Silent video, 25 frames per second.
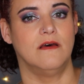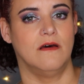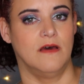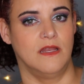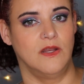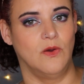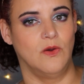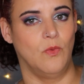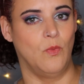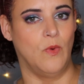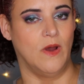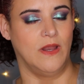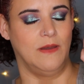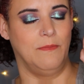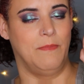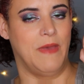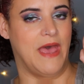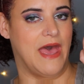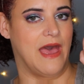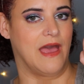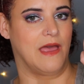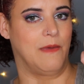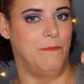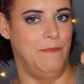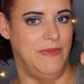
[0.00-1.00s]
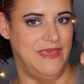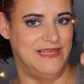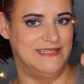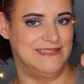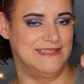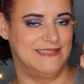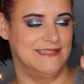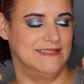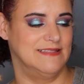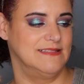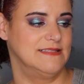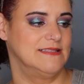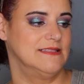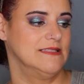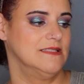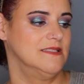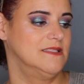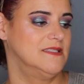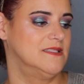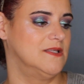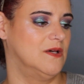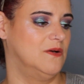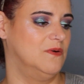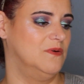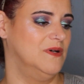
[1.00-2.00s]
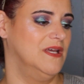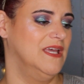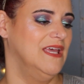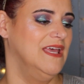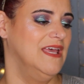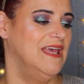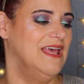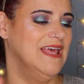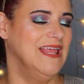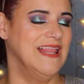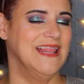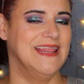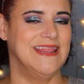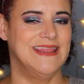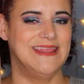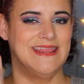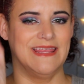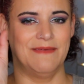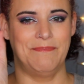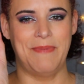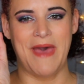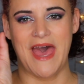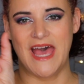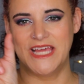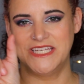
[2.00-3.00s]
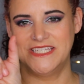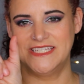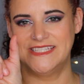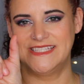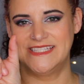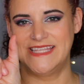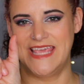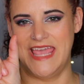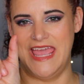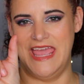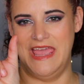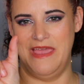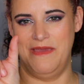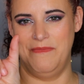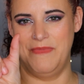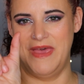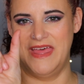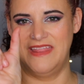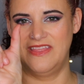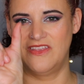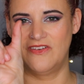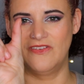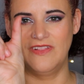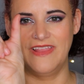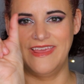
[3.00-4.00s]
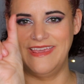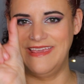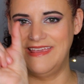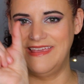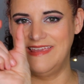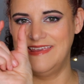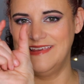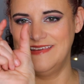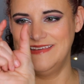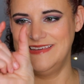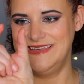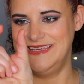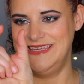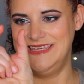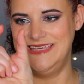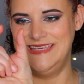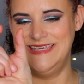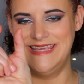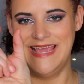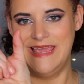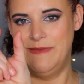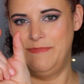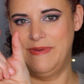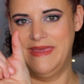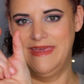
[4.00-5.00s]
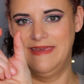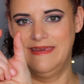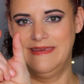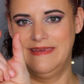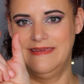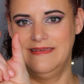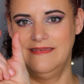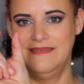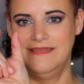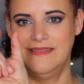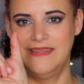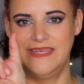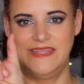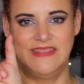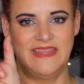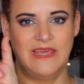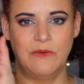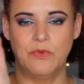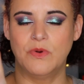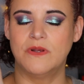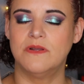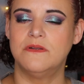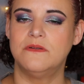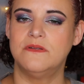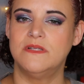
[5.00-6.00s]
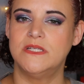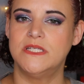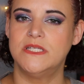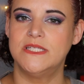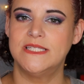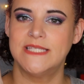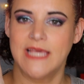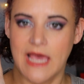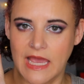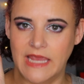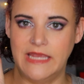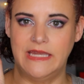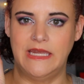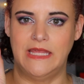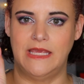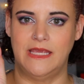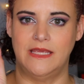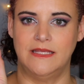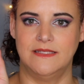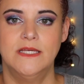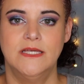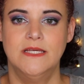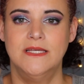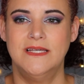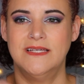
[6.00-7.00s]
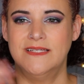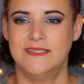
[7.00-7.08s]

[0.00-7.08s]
on a one pack basis. So the patches came and they're like yay big. Like they were tiny.